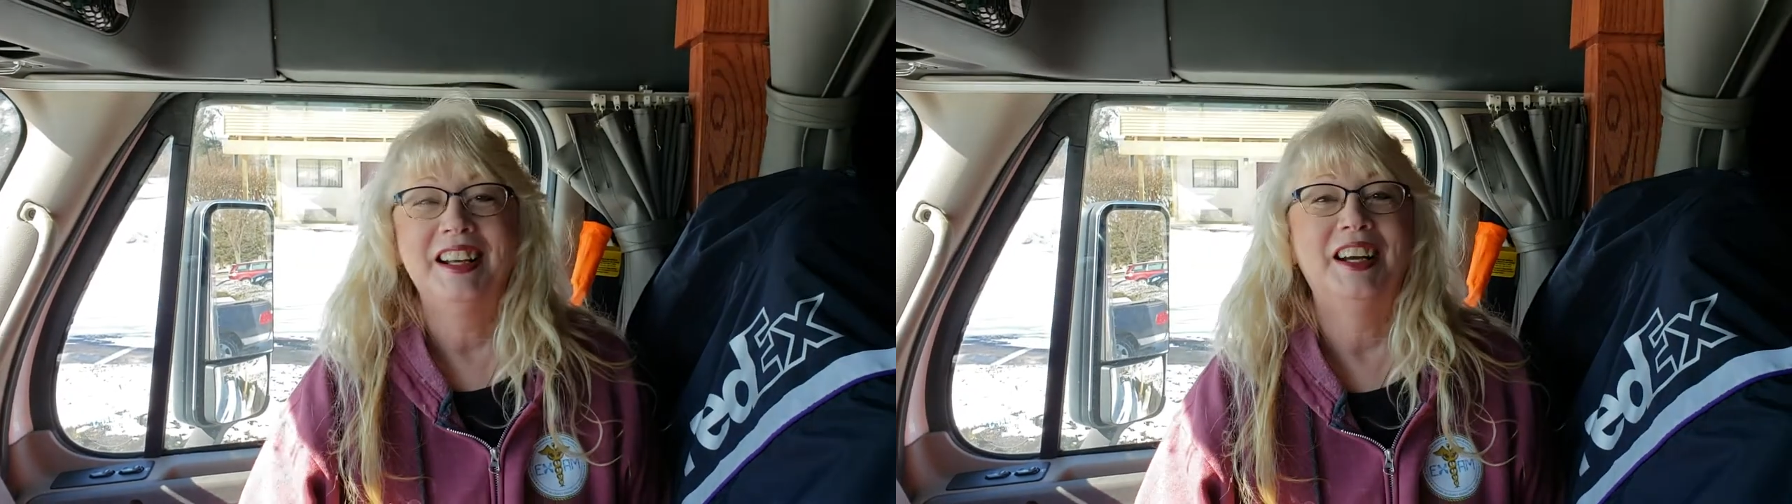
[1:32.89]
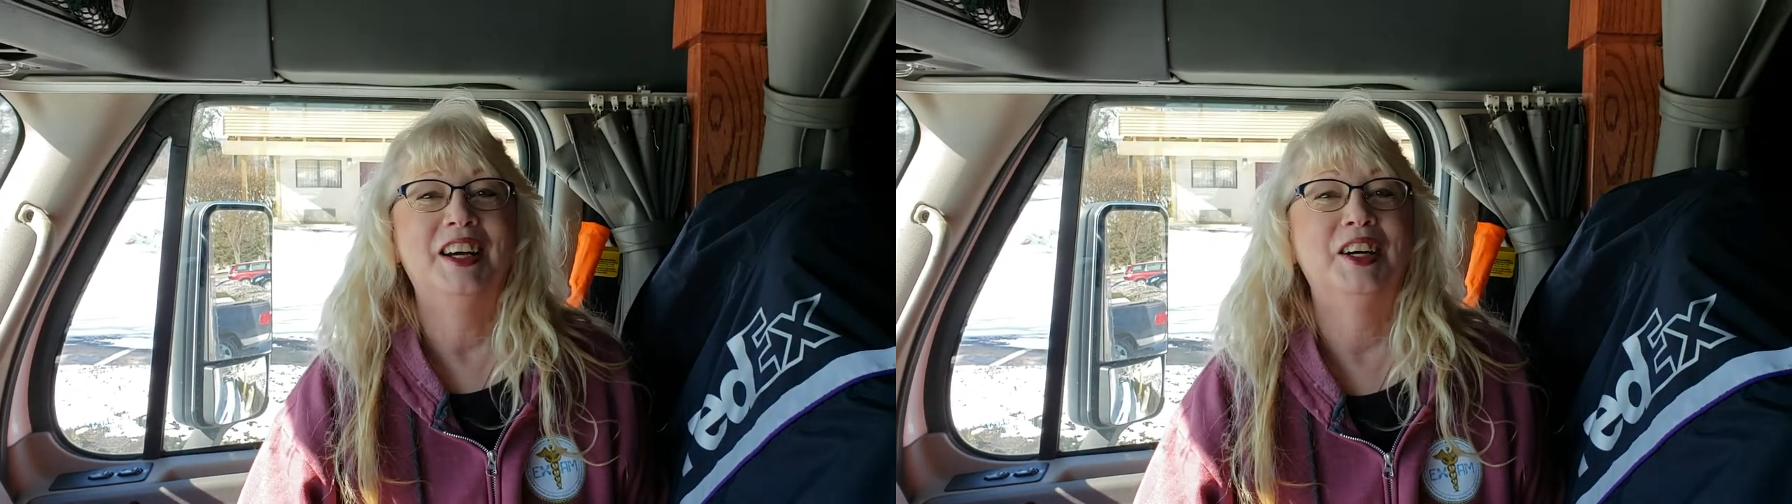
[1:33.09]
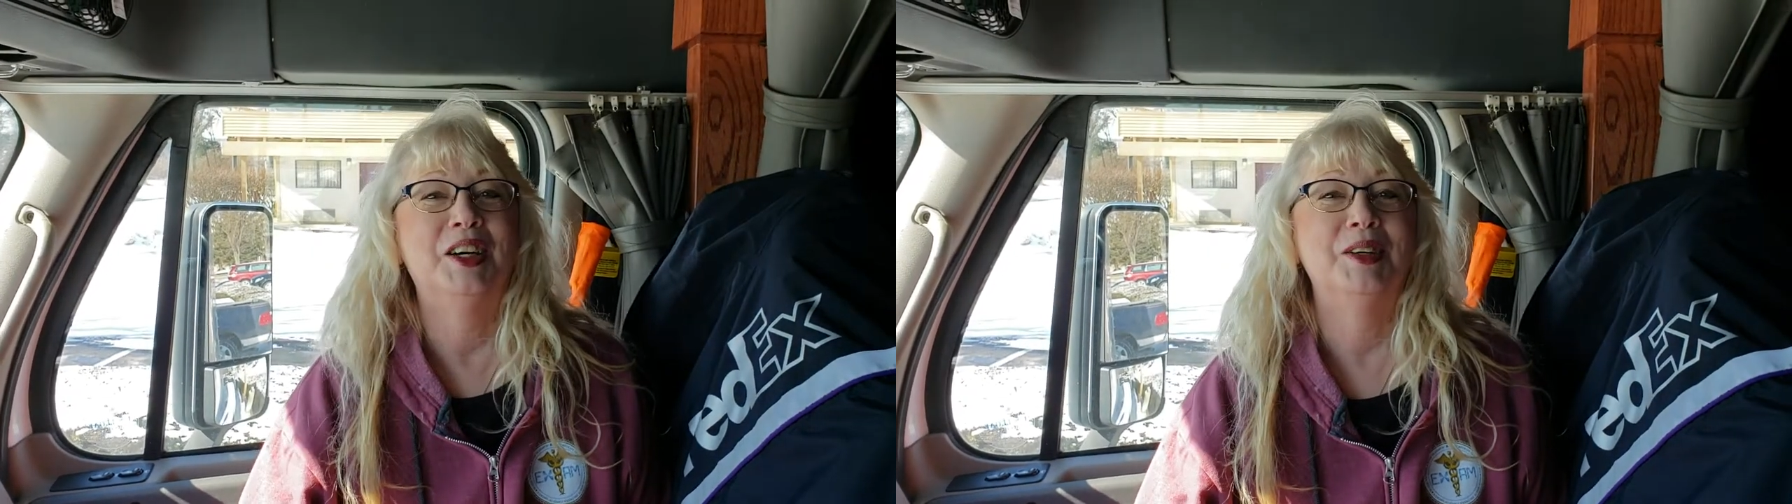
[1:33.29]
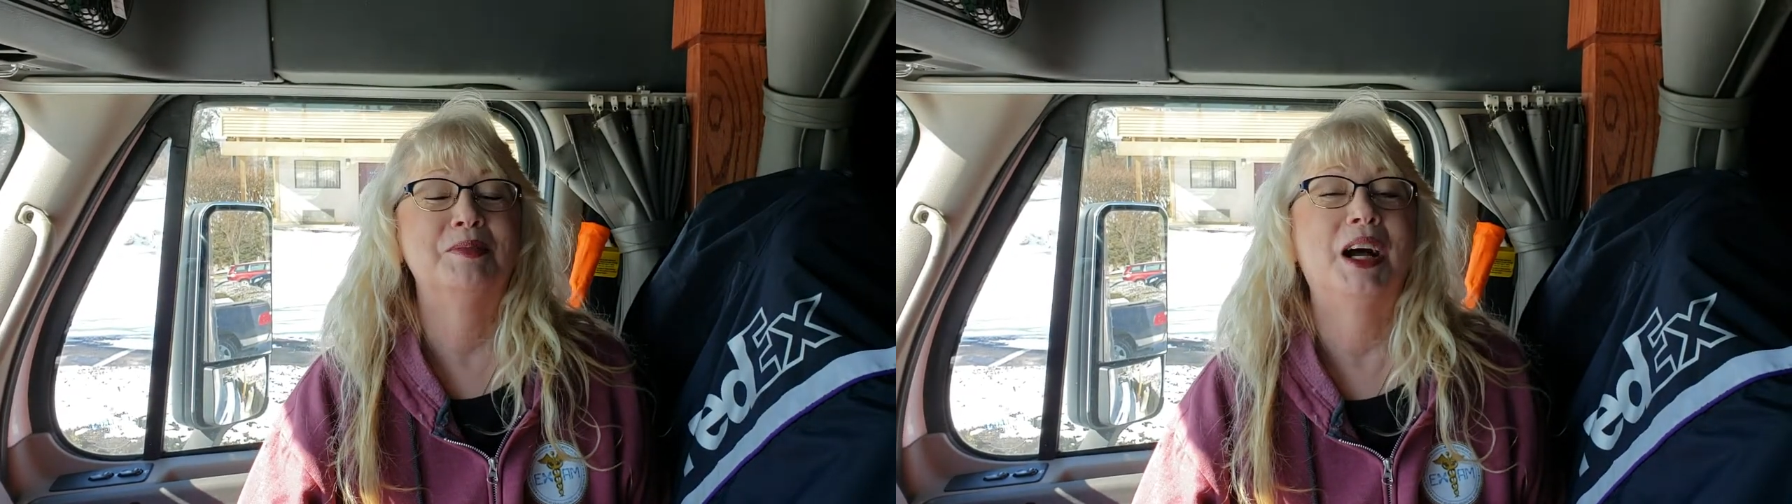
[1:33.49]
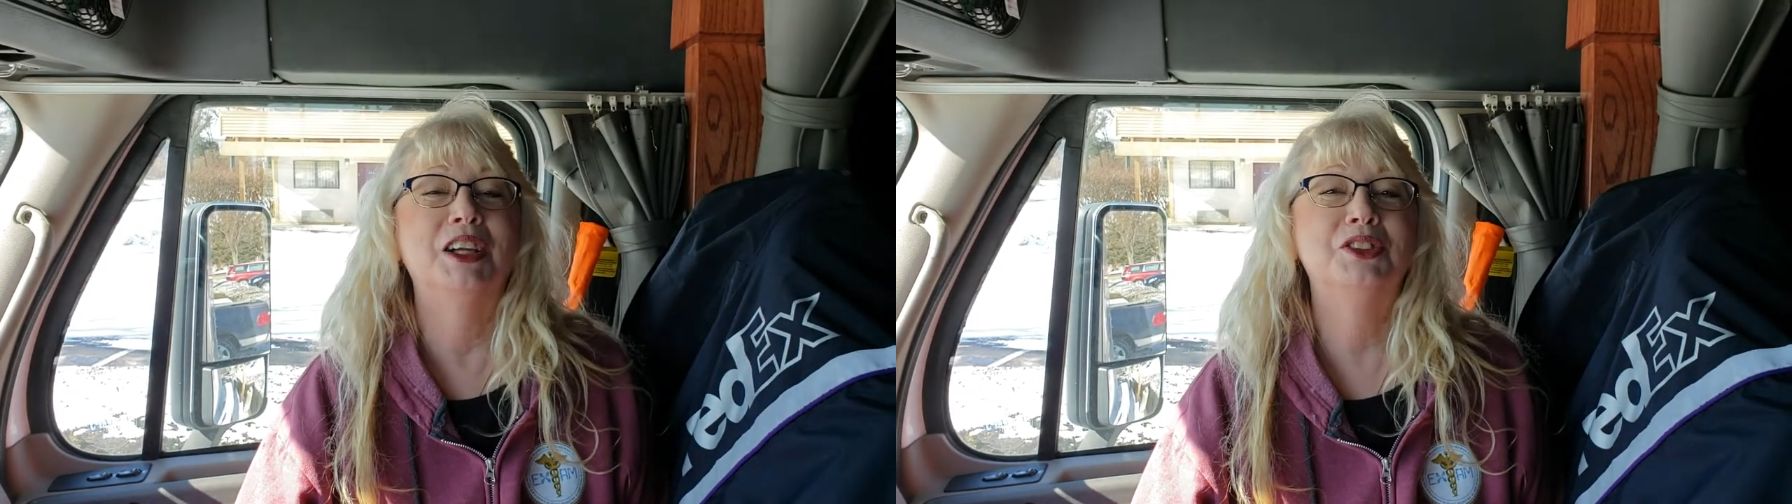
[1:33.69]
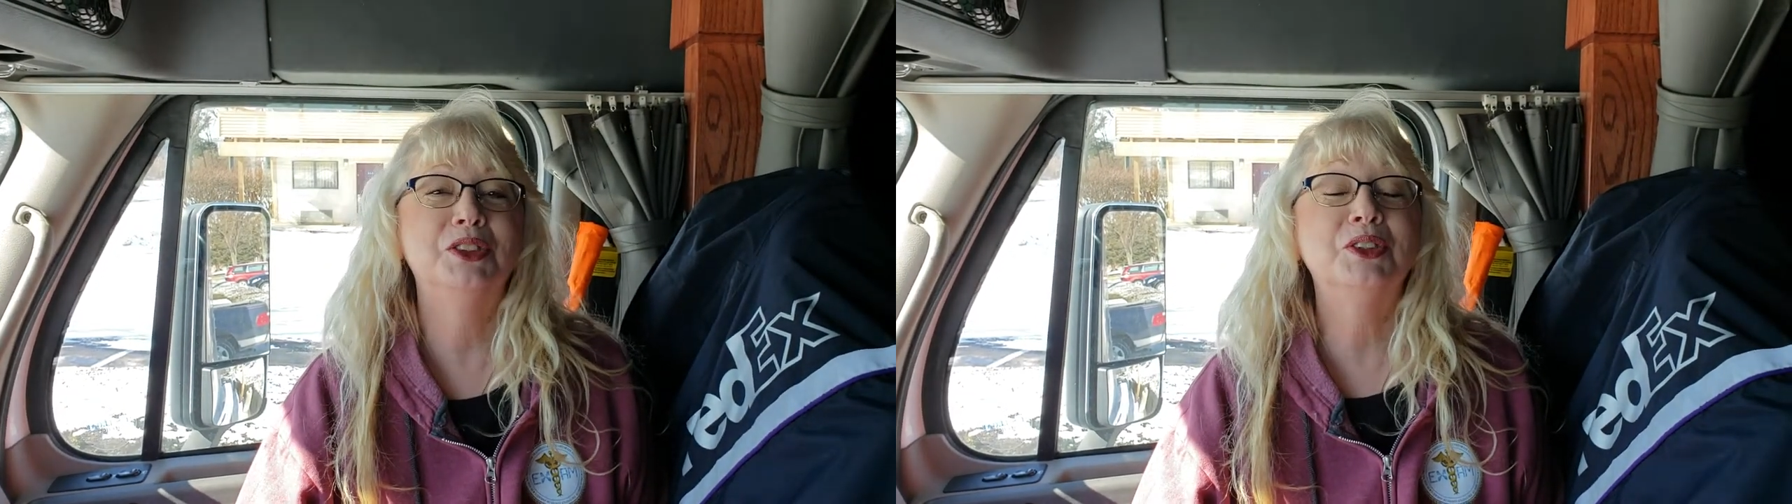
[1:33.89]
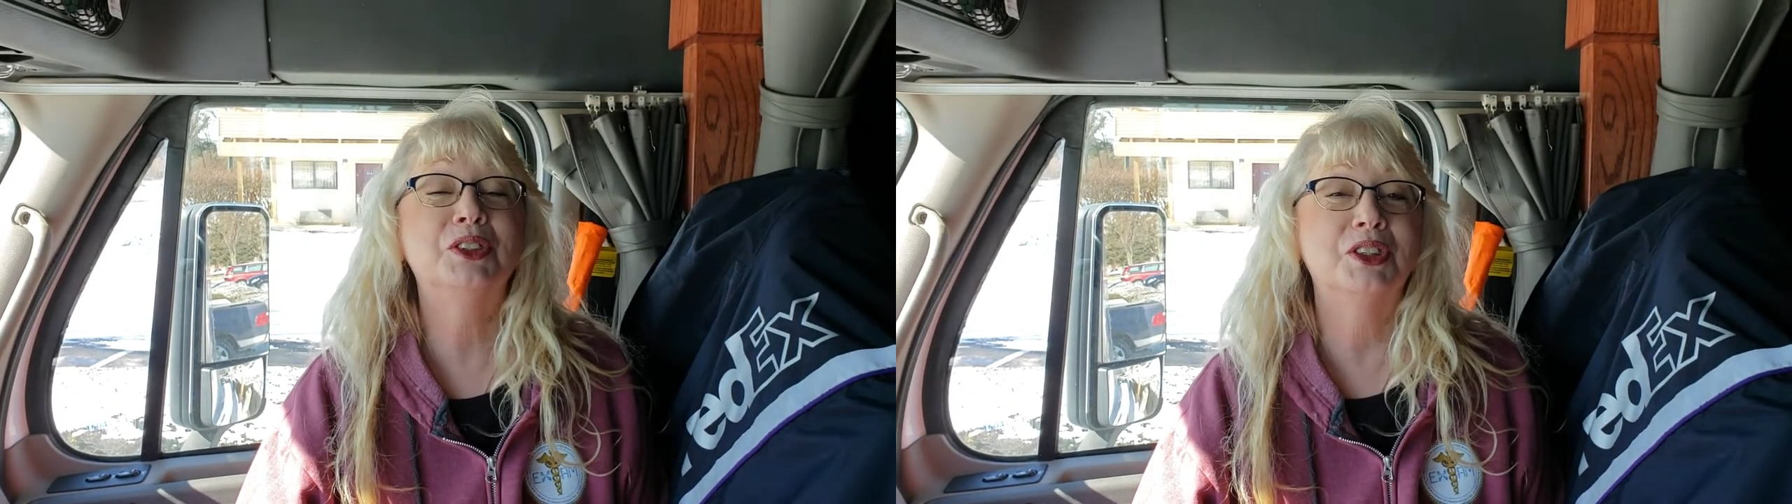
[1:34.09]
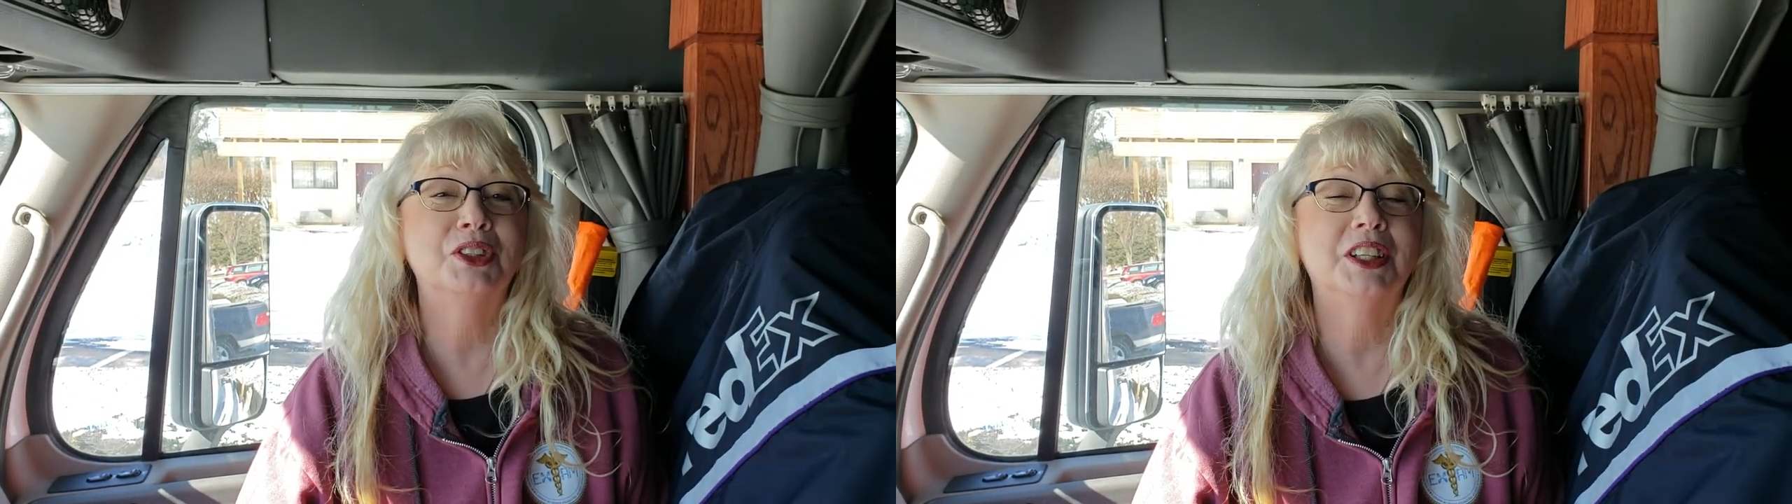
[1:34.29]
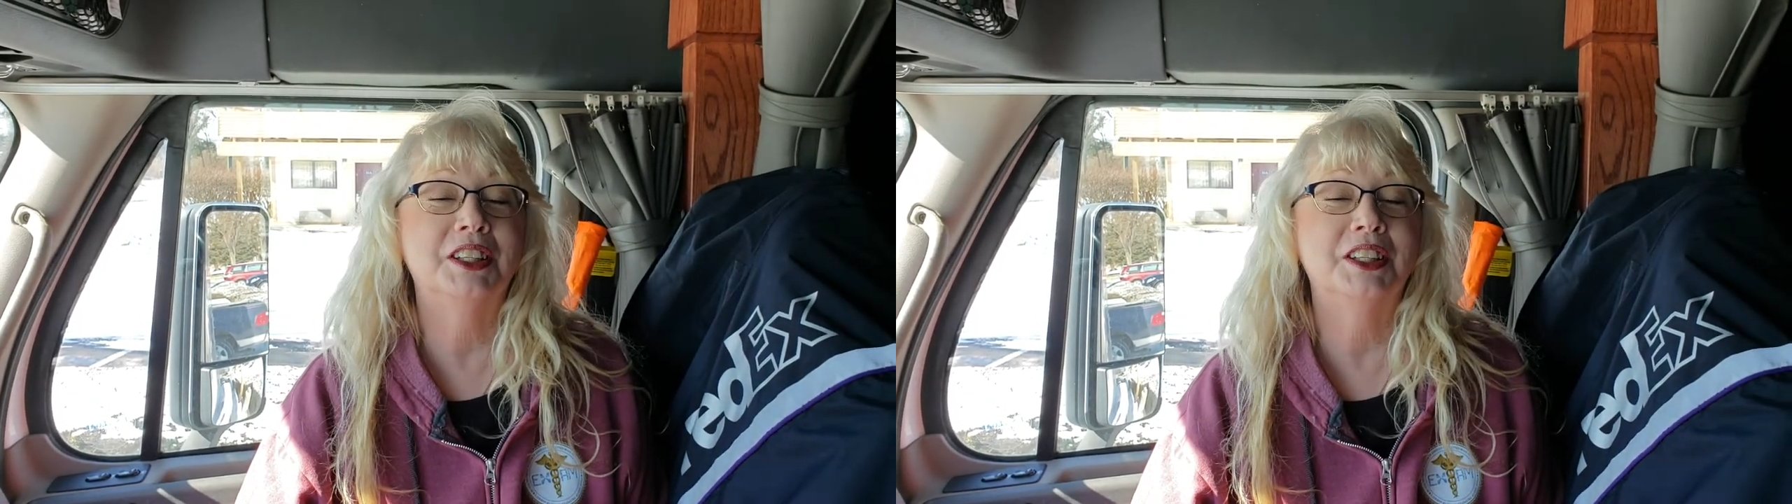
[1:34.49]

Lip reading: I soon learned